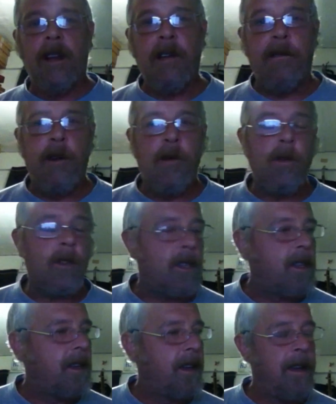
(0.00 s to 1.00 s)
Hi
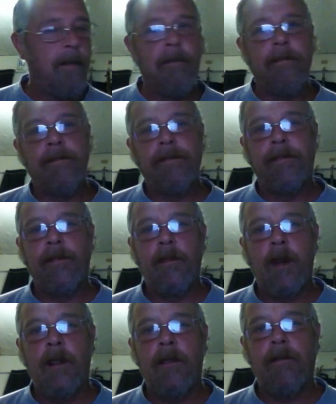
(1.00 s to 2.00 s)
folks,
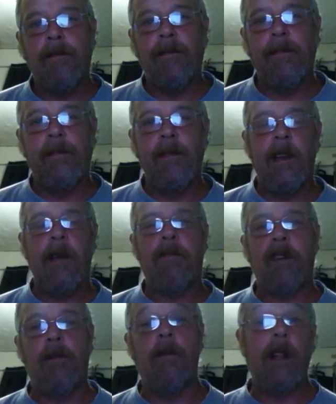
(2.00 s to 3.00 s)
well
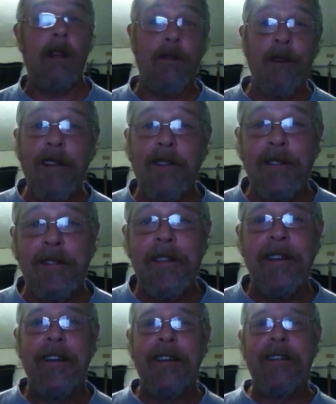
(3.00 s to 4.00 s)
I threatened